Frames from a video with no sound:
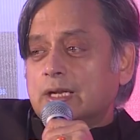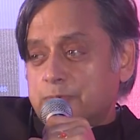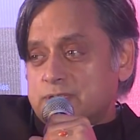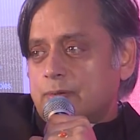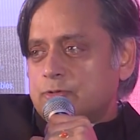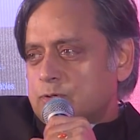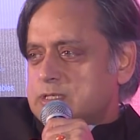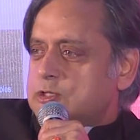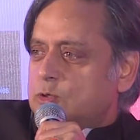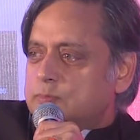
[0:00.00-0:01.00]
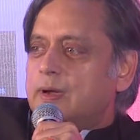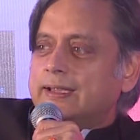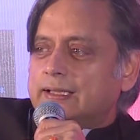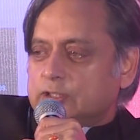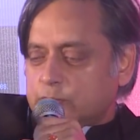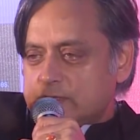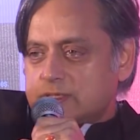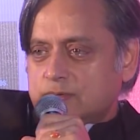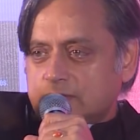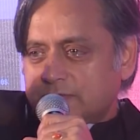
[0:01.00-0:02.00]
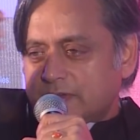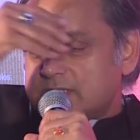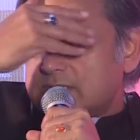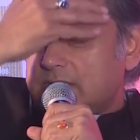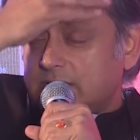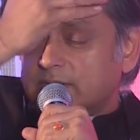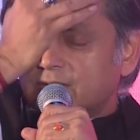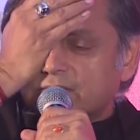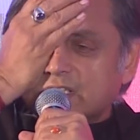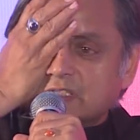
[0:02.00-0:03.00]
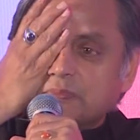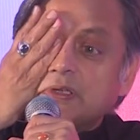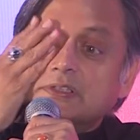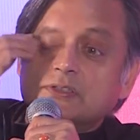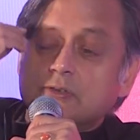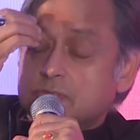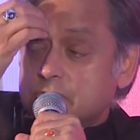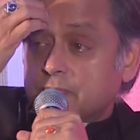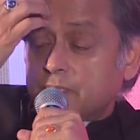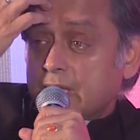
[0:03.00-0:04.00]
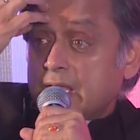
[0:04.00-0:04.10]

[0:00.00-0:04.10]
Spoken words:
I presumptuously call my Hinduism in the first 130 pages or so.